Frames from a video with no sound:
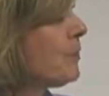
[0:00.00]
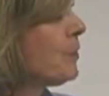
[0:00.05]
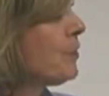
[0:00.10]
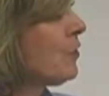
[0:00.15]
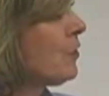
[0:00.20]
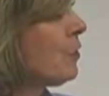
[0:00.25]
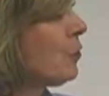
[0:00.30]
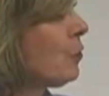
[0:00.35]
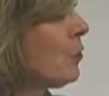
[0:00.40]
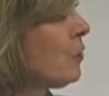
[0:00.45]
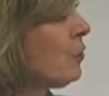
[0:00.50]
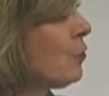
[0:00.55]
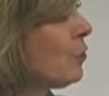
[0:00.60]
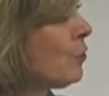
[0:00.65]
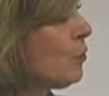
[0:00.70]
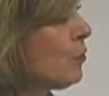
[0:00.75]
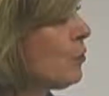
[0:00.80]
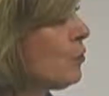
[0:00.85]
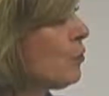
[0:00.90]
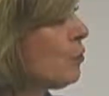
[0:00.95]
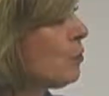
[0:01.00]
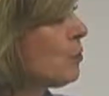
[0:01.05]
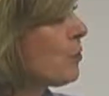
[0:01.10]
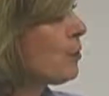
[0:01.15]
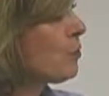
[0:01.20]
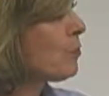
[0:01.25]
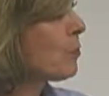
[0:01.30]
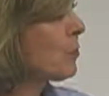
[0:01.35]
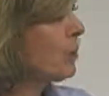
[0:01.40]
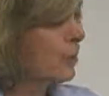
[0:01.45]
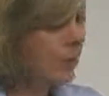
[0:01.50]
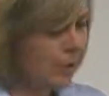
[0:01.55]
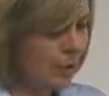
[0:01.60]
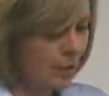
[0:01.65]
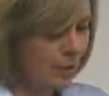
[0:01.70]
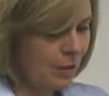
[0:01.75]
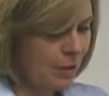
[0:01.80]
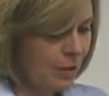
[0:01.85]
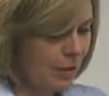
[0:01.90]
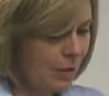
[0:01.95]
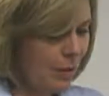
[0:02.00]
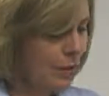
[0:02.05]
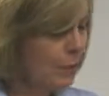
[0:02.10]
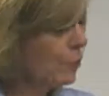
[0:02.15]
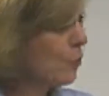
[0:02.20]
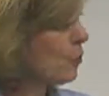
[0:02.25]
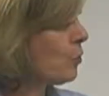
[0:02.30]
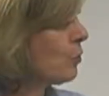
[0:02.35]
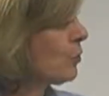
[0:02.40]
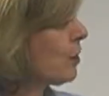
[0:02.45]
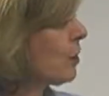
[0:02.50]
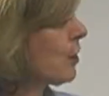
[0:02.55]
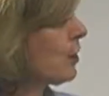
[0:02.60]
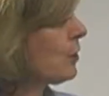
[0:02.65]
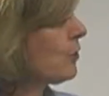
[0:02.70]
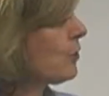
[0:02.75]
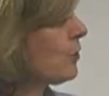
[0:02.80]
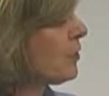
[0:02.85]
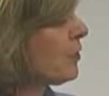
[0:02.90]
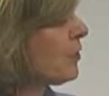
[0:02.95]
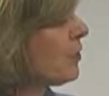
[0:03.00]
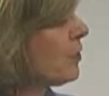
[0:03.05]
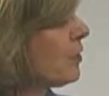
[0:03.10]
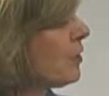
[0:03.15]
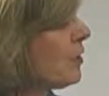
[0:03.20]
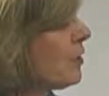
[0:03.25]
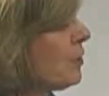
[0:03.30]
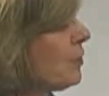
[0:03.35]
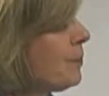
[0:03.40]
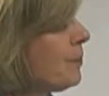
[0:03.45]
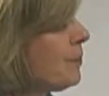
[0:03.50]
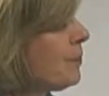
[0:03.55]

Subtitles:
Sequential visual memory, and the form constancy.